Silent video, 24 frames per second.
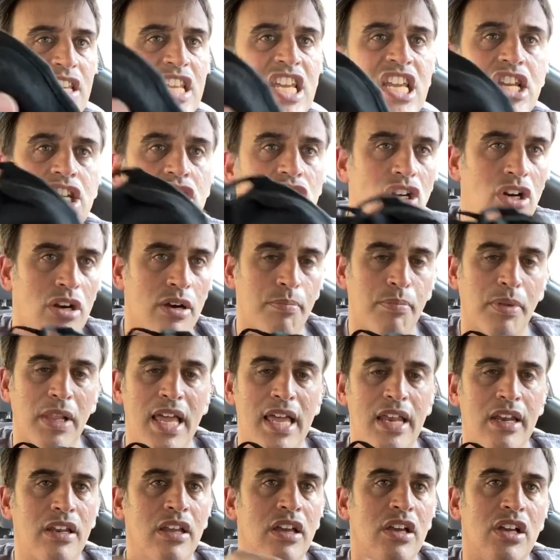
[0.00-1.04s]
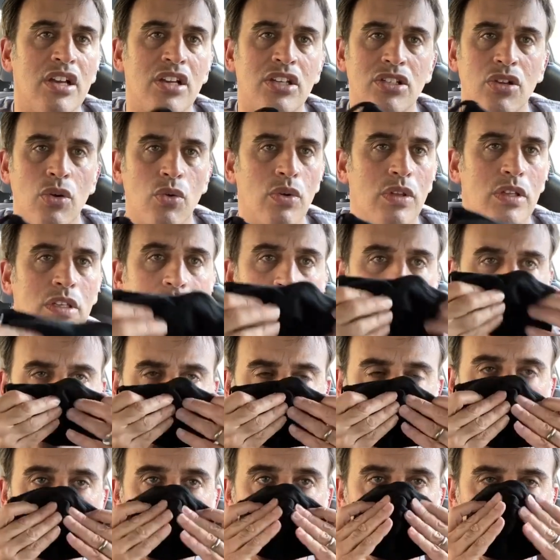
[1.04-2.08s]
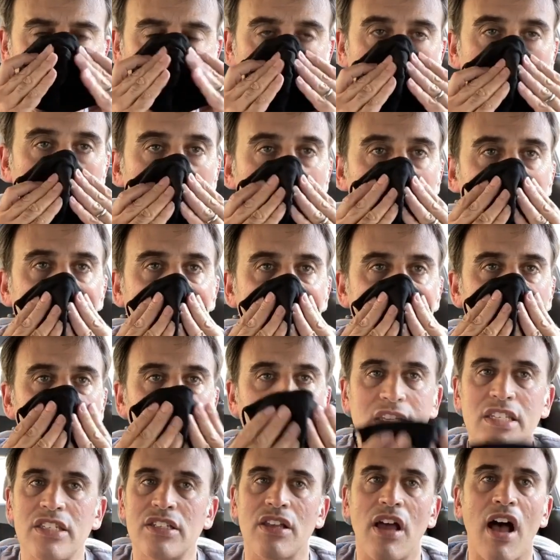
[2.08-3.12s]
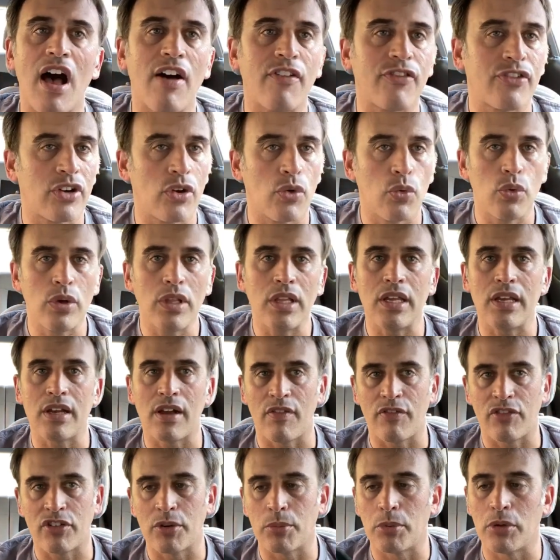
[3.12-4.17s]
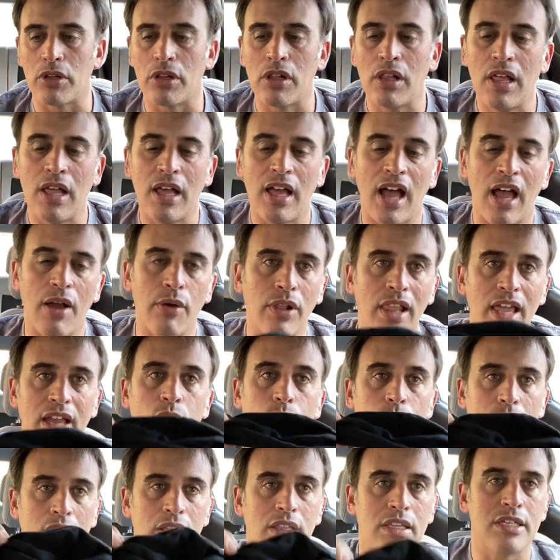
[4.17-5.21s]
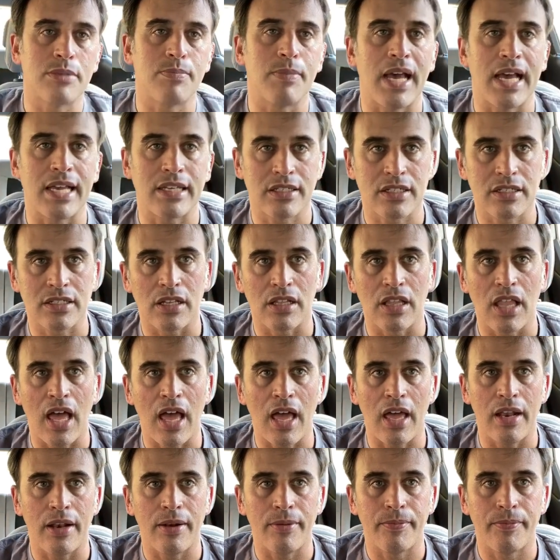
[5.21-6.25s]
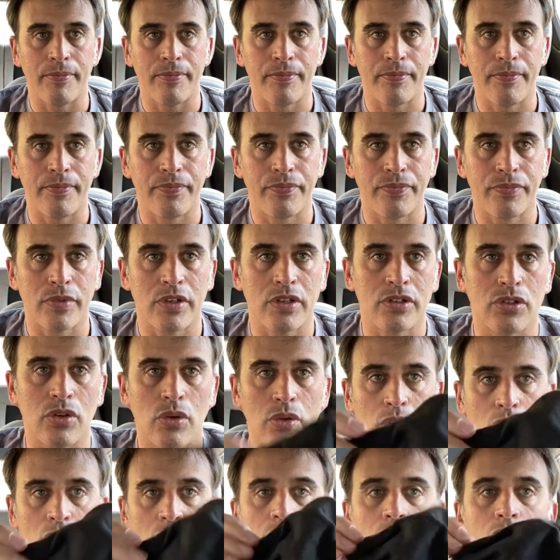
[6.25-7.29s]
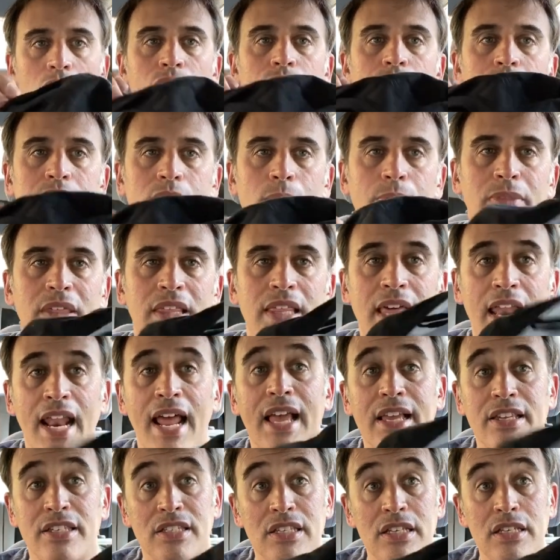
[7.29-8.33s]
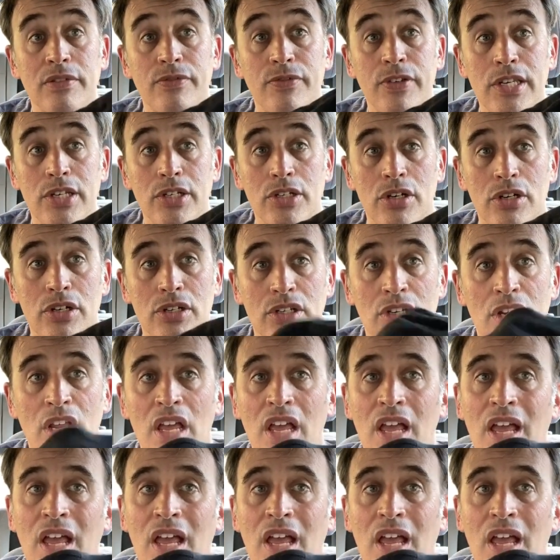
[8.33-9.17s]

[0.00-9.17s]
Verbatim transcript: t-shirt blend. So it's really, really soft, really comfortable. I like wearing these masks a lot. So look, look for something that has these features.